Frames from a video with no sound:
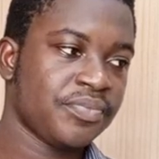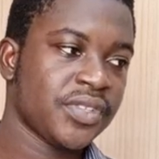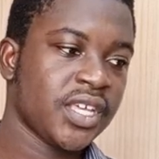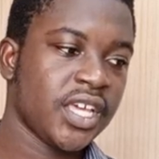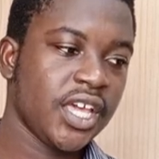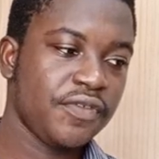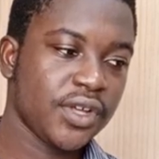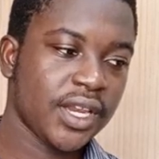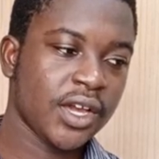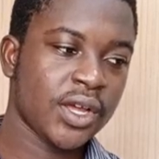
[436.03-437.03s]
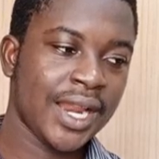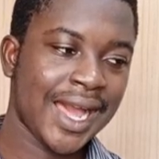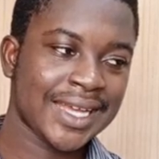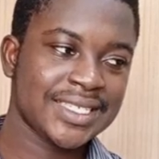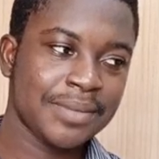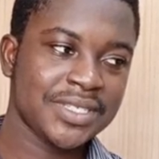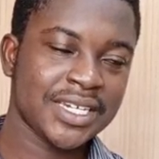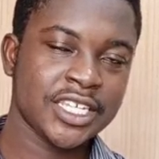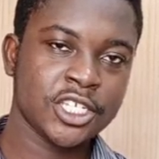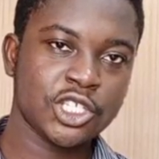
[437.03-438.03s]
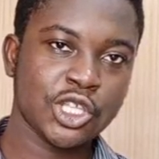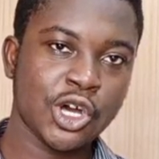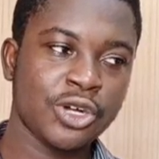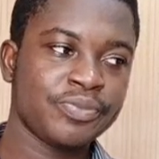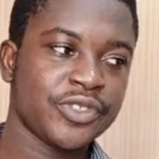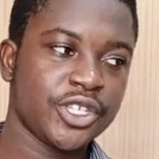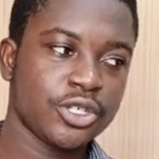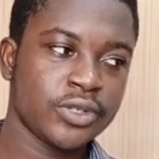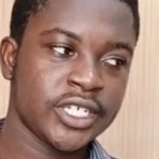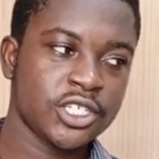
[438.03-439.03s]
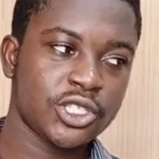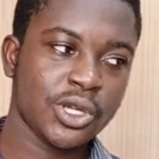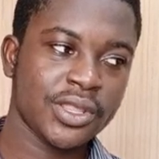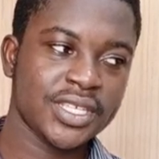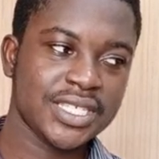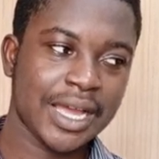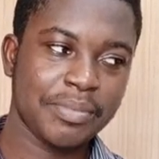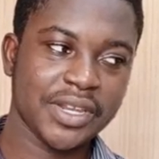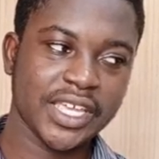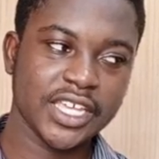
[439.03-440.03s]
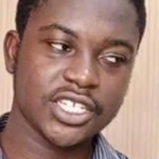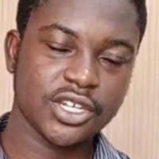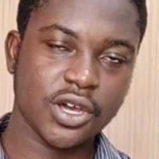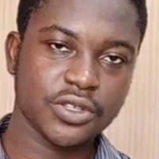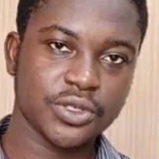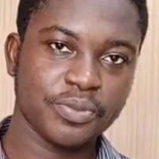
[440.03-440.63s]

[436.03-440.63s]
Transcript: If you click on accept and install, you will install this application also.